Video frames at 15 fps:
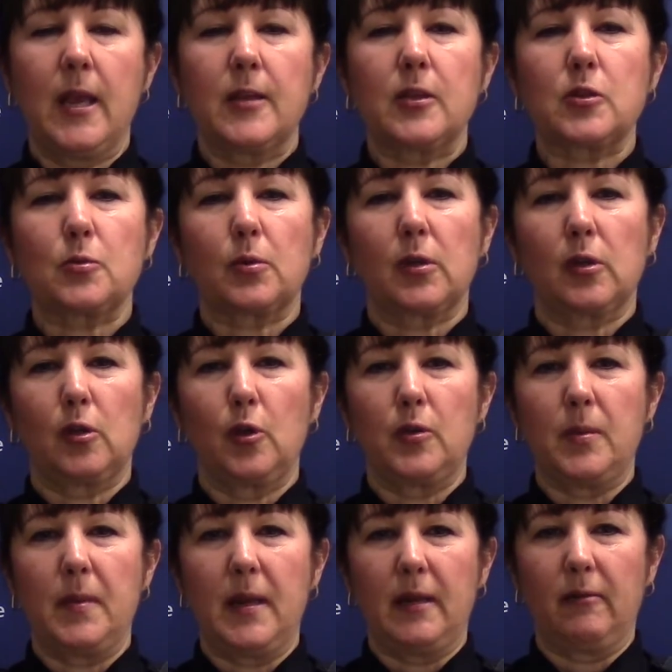This will conclude the
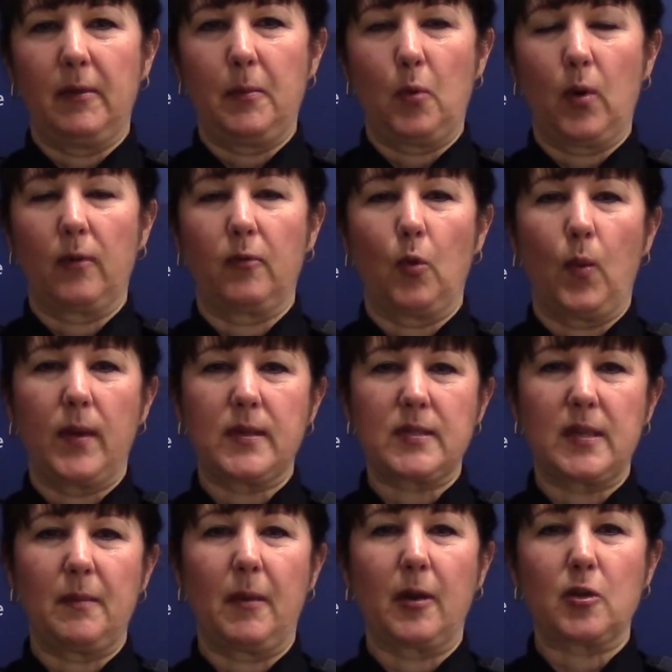media report for
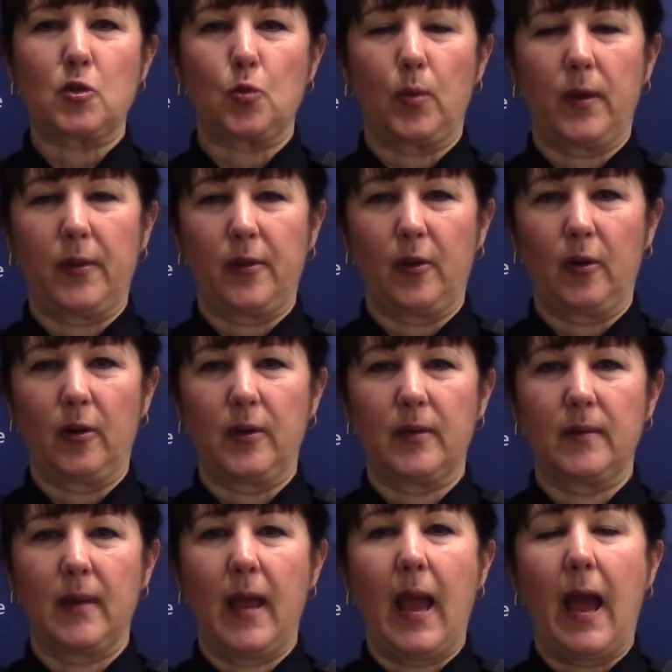Wednesday, March 23rd.
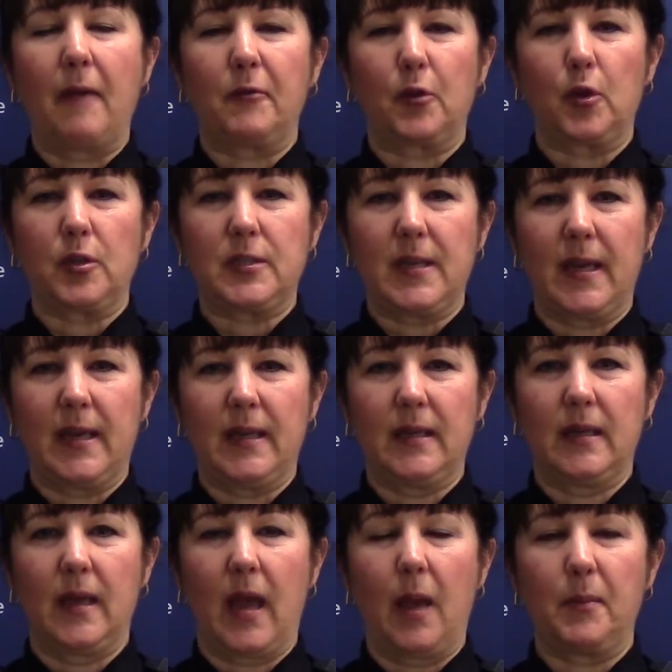Have a good day,
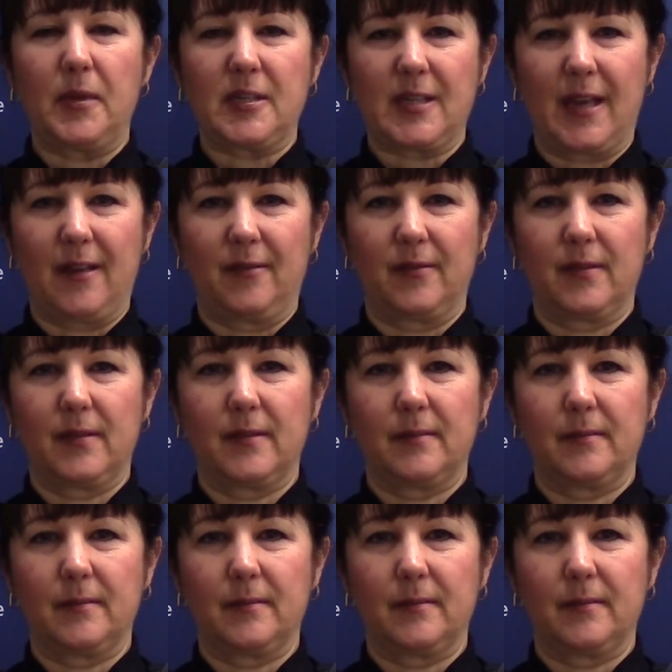and be safe.